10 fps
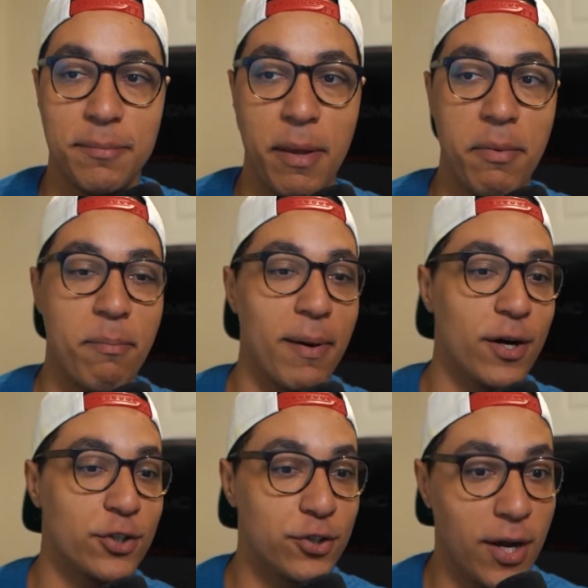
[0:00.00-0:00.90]
maybe
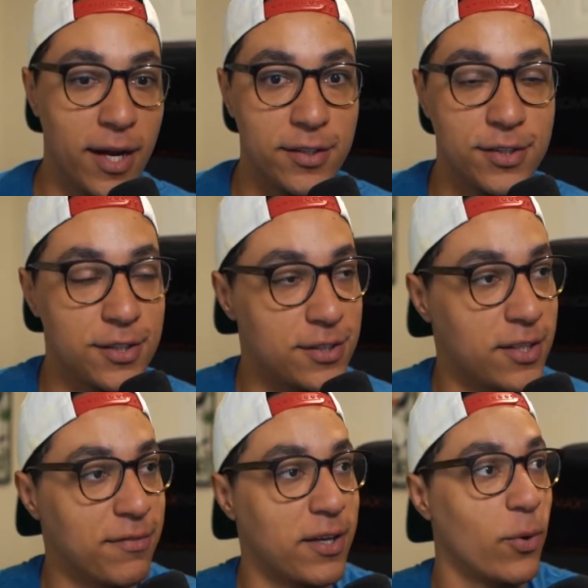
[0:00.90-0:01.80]
better strategies
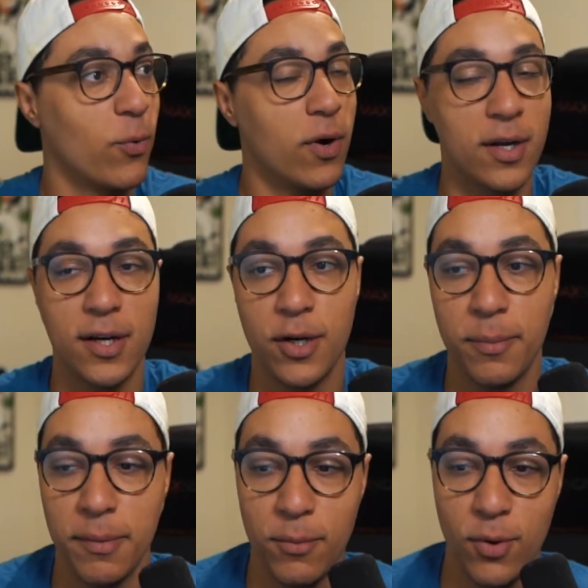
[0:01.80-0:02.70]
stuff that'll work a little
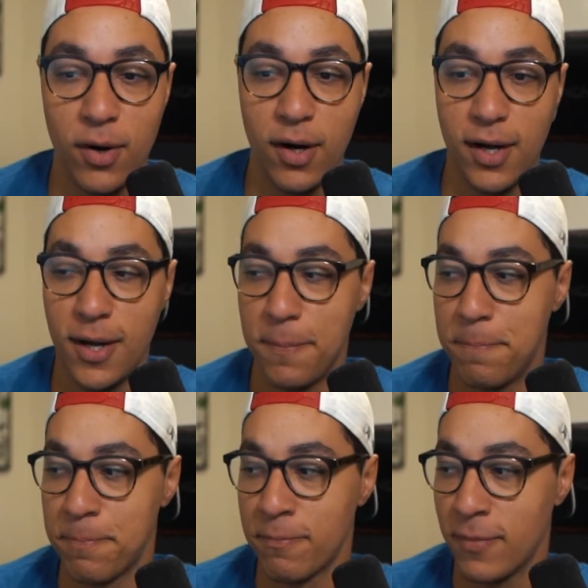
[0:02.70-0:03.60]
bit more um,